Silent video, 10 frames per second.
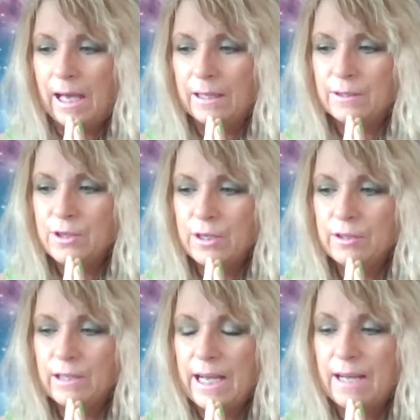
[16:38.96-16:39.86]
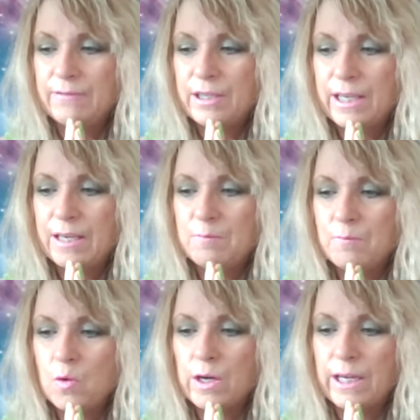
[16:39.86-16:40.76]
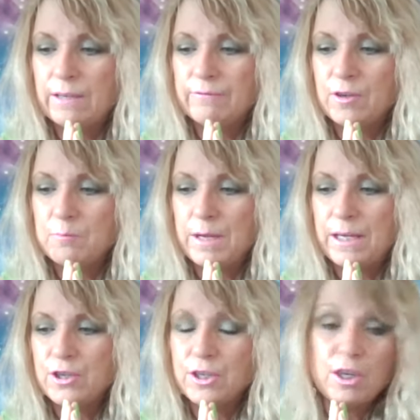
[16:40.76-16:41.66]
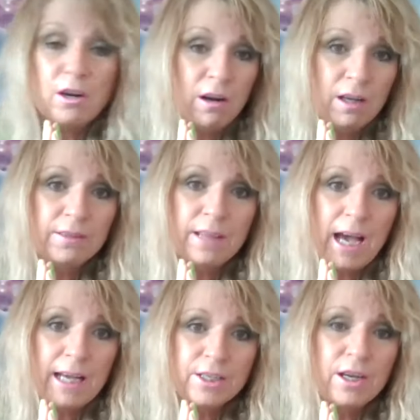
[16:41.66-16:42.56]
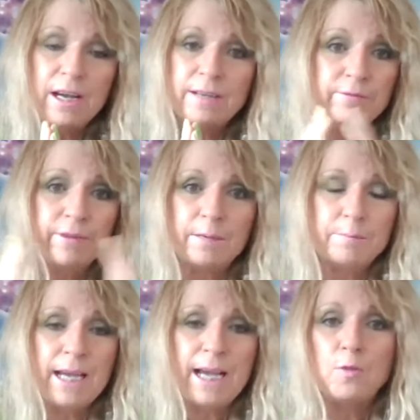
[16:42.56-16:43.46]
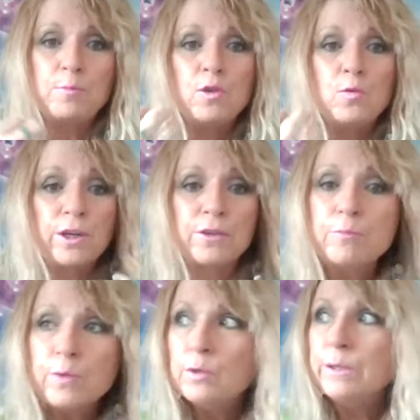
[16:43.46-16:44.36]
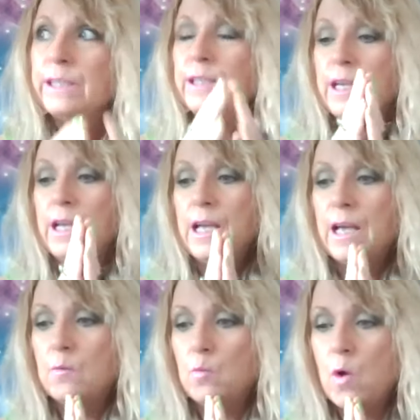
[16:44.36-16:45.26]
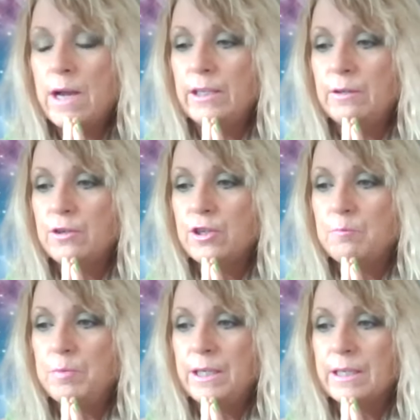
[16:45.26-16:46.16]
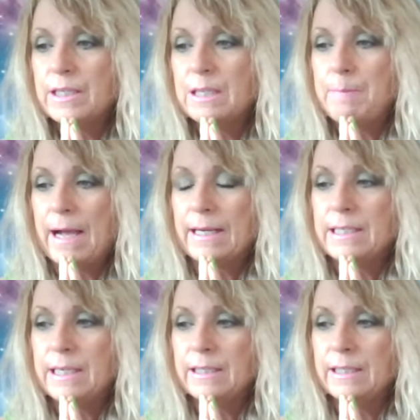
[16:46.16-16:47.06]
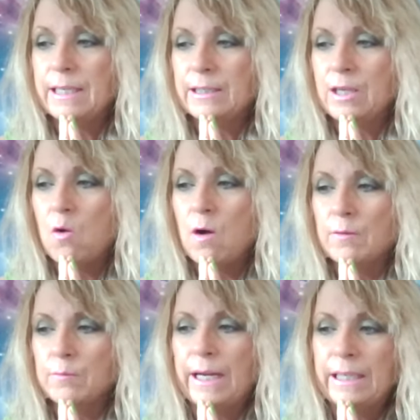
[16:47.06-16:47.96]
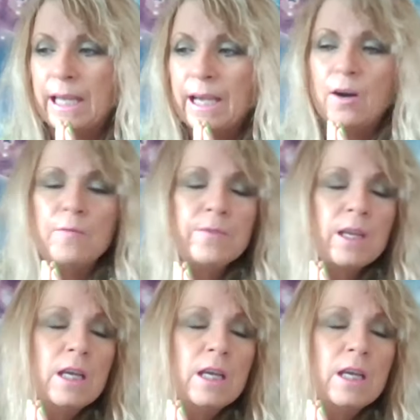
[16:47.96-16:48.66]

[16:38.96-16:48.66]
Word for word: and you'll have to get more information on that time frame to help you work through it and what you should be expecting and, and go on right now.